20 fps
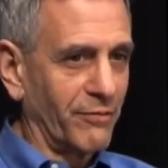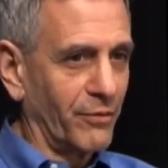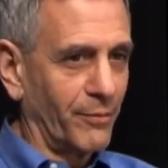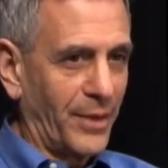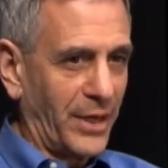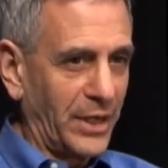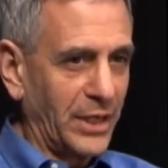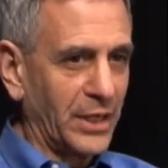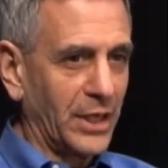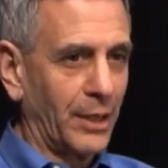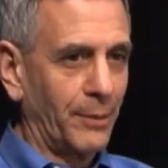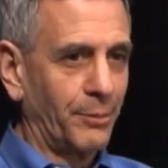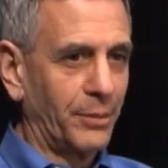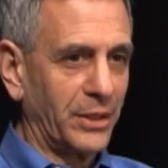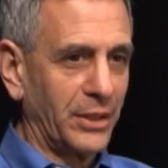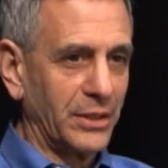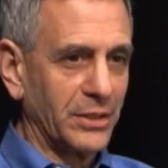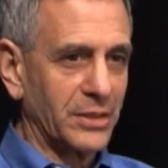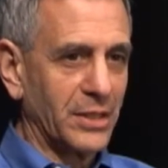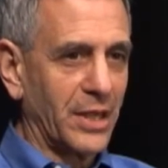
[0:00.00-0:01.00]
from any
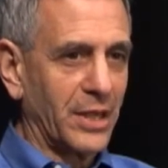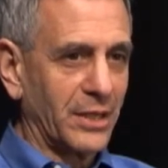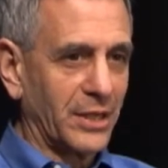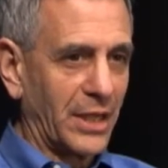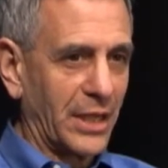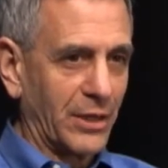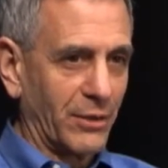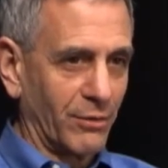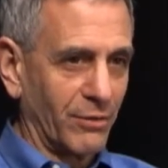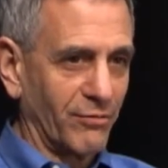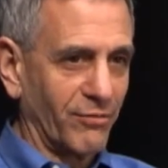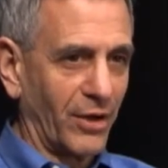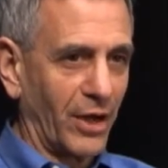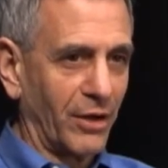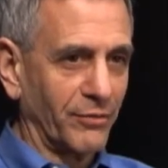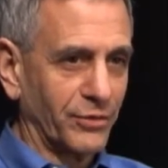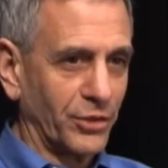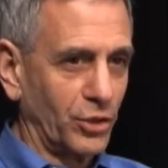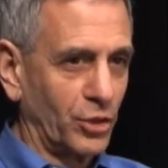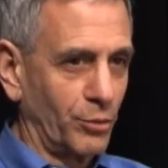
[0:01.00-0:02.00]
companies that are
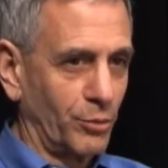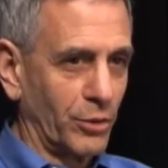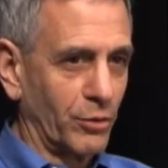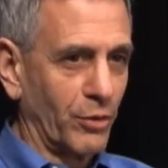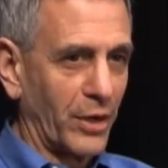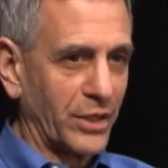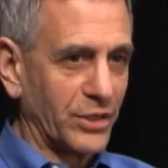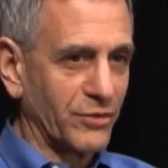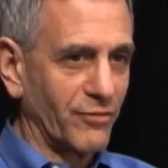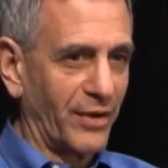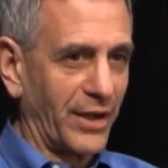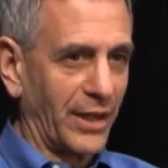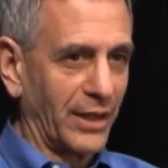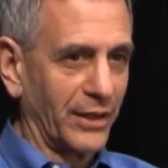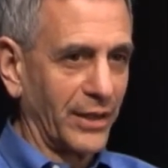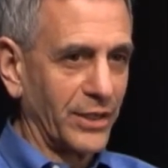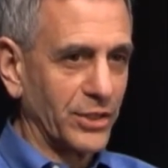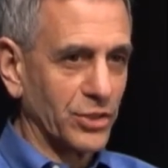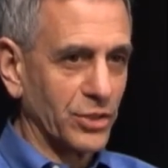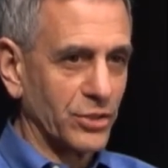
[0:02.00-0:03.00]
involved in human rights
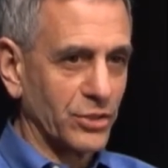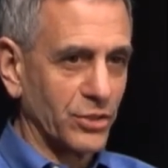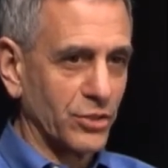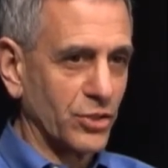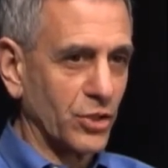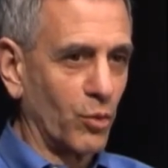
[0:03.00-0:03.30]
violations.